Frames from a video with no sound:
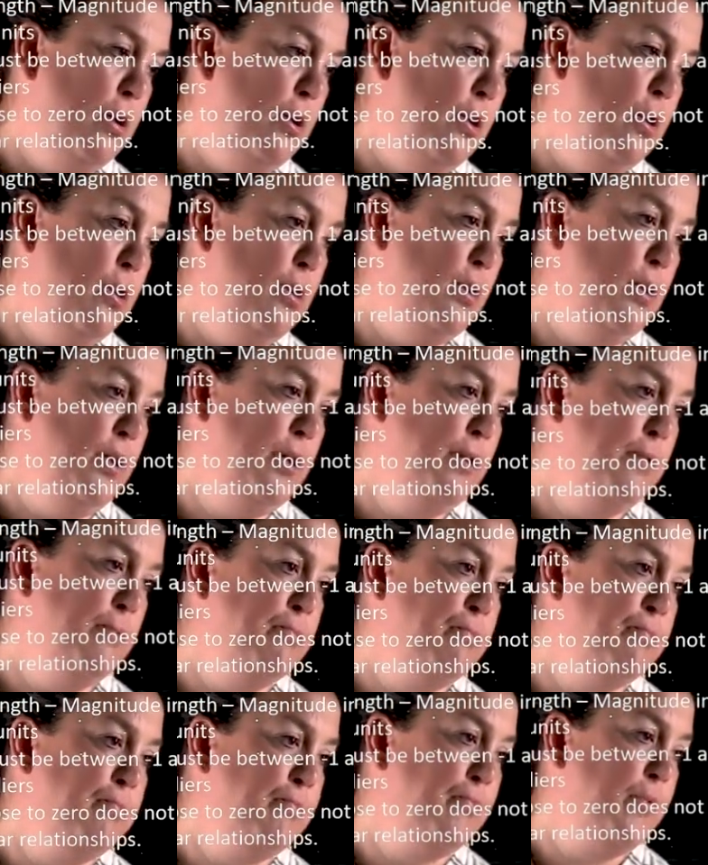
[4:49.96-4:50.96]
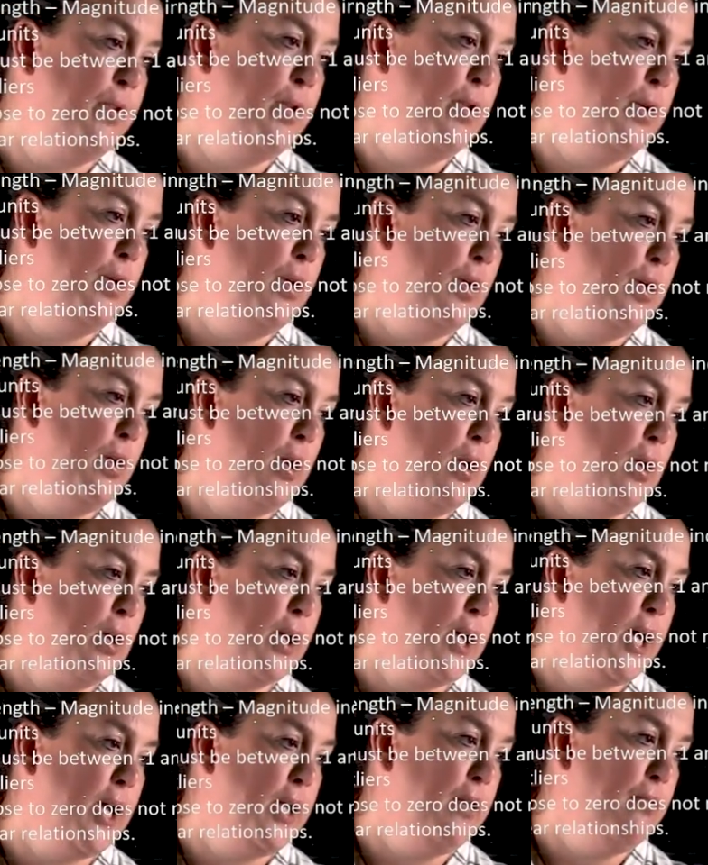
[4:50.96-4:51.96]

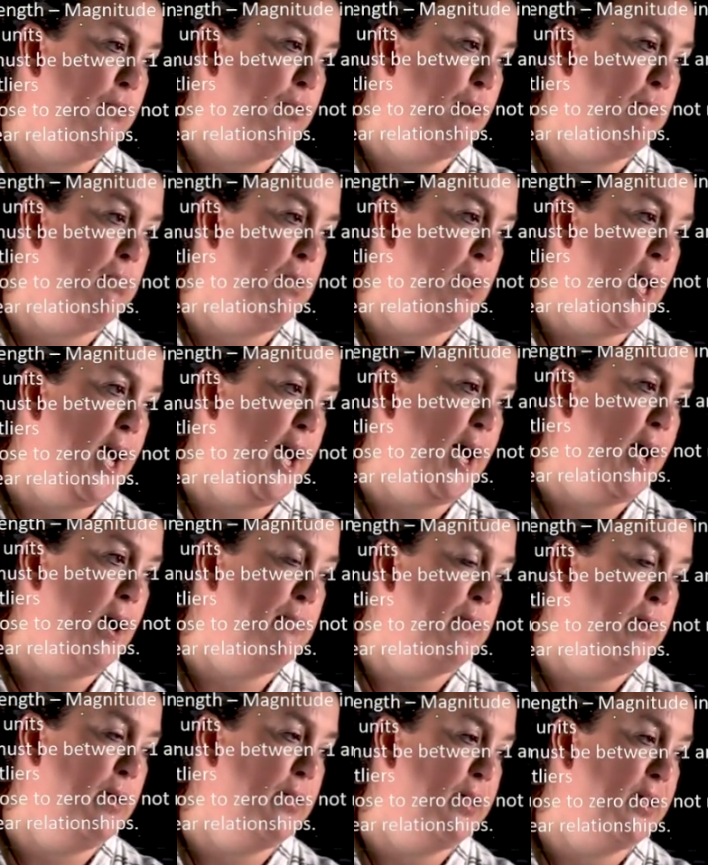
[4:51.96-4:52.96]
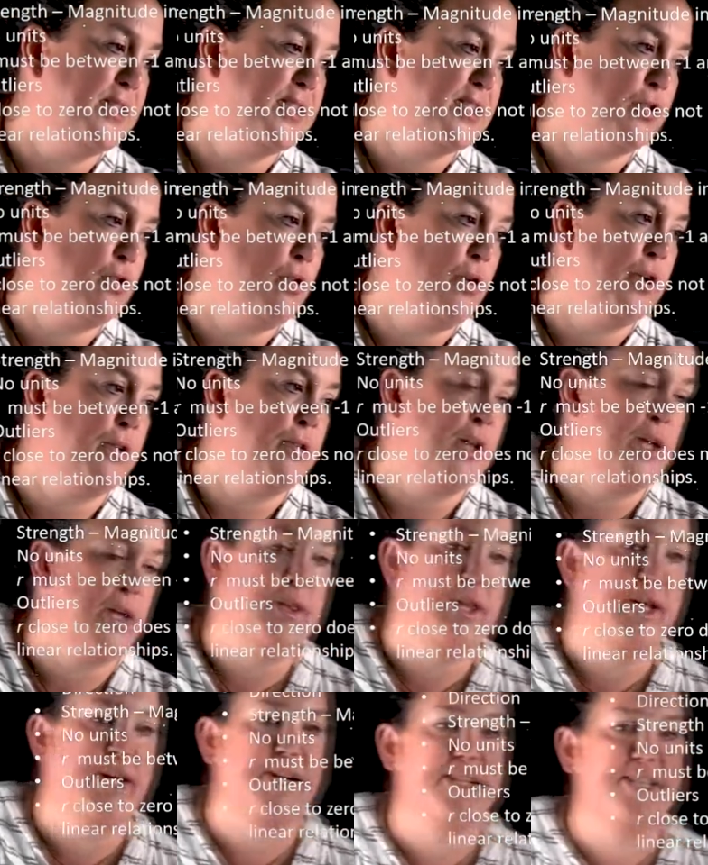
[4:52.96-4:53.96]
kind of a blob that's going like
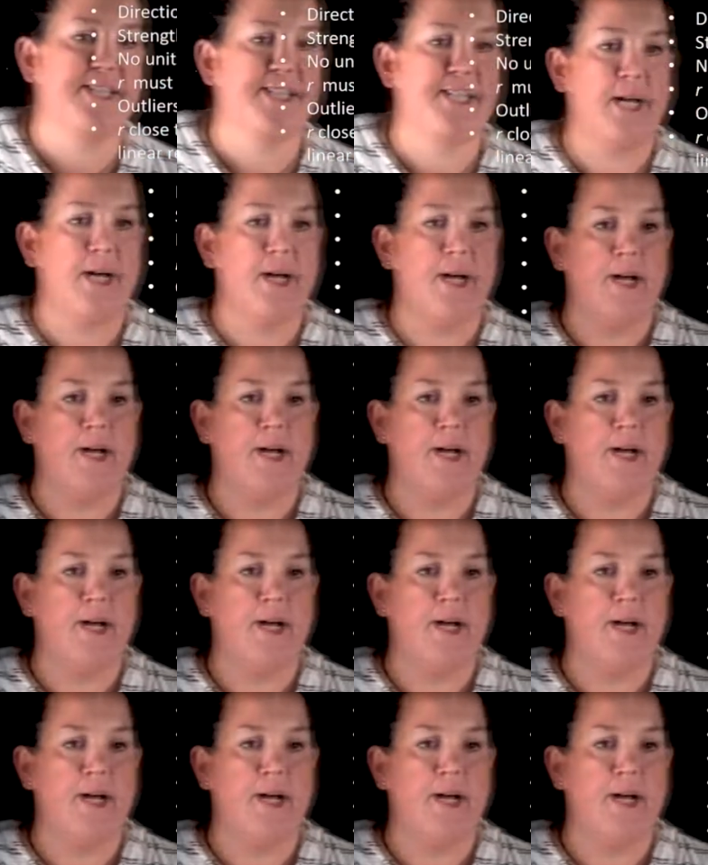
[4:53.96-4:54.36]
this.